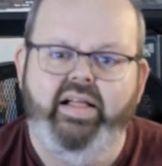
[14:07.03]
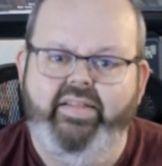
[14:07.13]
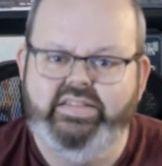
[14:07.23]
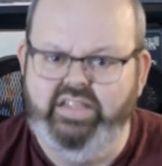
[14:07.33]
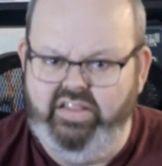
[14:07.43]

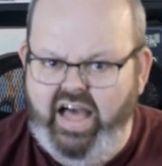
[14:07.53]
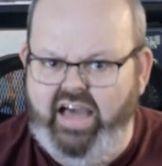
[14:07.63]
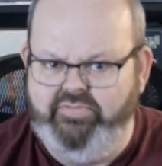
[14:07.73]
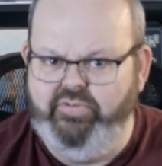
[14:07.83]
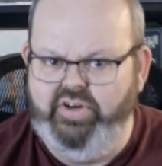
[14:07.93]
That's a
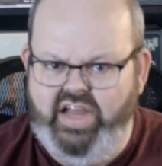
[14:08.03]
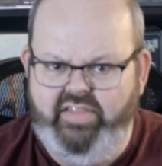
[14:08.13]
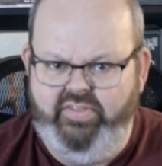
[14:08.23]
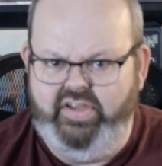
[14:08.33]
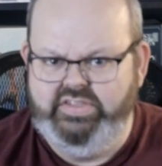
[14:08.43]
lot for a
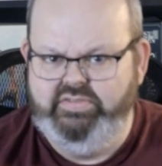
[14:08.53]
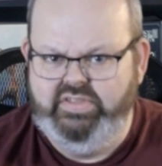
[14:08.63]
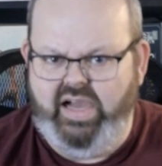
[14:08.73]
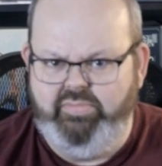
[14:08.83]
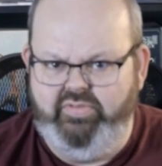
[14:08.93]
non-loss
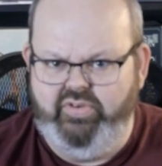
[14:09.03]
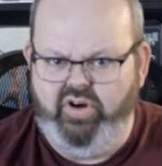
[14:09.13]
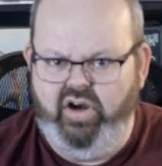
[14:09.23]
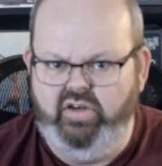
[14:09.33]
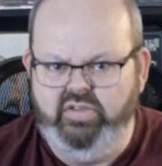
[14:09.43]
top of a
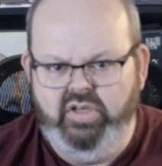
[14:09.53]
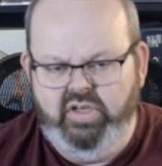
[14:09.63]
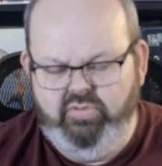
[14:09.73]
card,